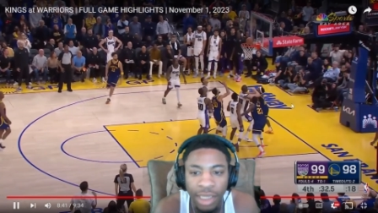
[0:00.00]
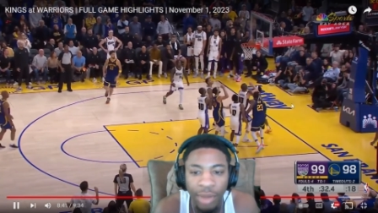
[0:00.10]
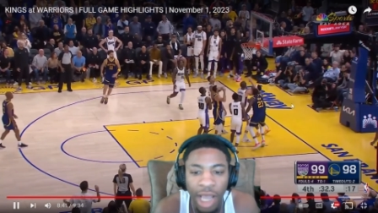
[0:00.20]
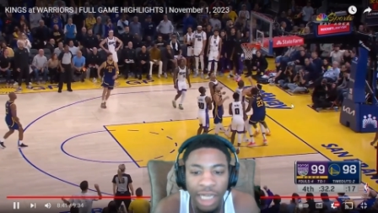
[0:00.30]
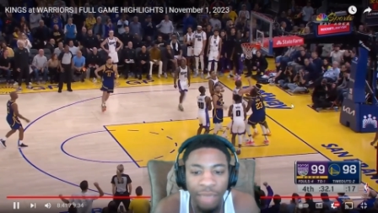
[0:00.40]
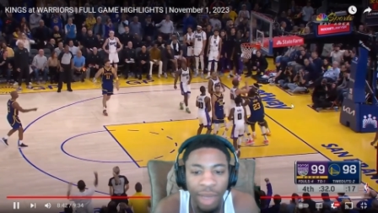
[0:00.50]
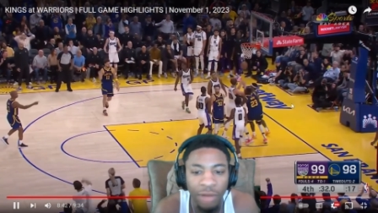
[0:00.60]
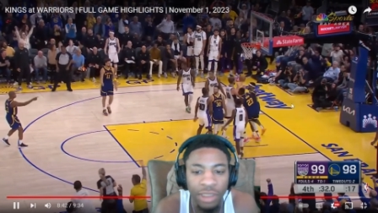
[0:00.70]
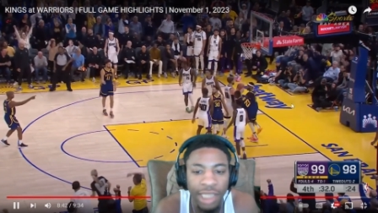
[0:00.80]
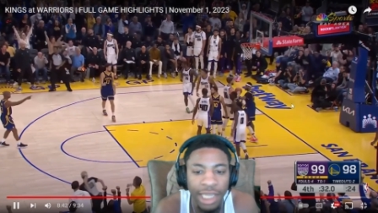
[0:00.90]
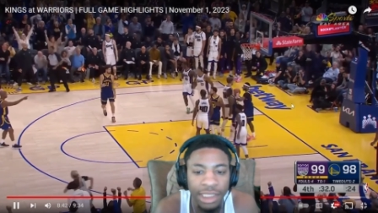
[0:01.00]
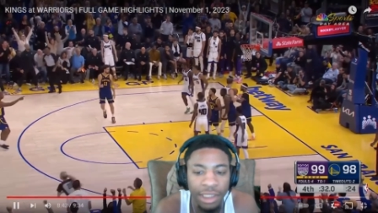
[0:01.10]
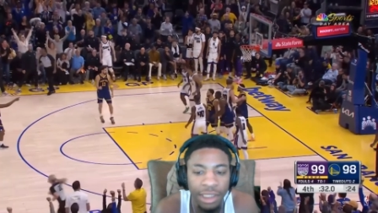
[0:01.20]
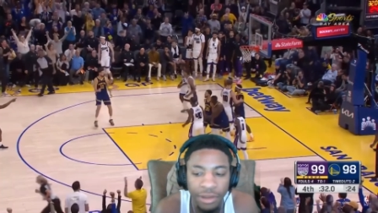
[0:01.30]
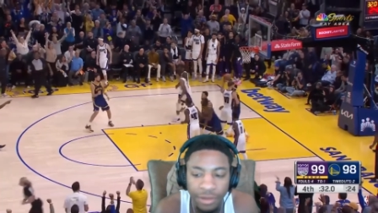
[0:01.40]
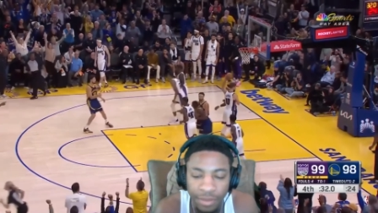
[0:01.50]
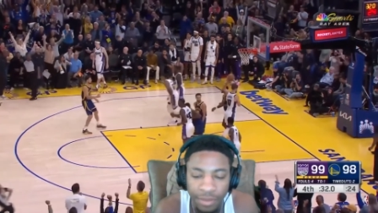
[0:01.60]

Yeah, behind that back was nasty though.